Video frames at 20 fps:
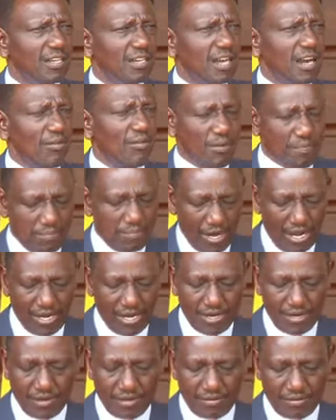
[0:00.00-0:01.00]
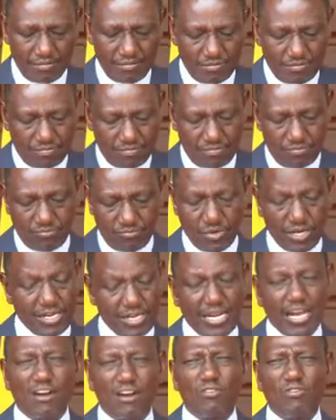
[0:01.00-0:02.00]
our plan will
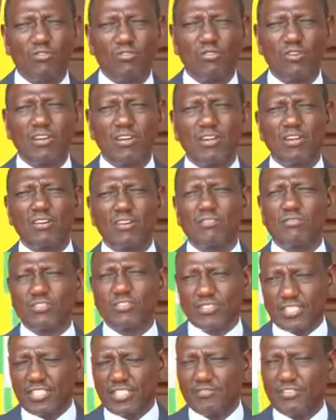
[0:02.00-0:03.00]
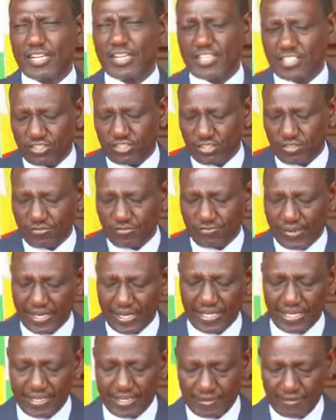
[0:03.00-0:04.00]
now receive additional
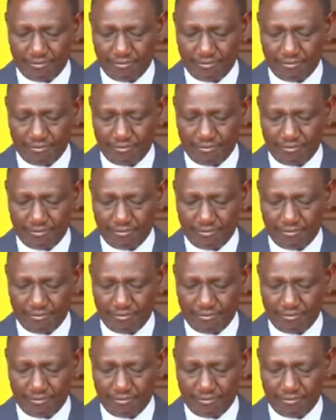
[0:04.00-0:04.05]
funding,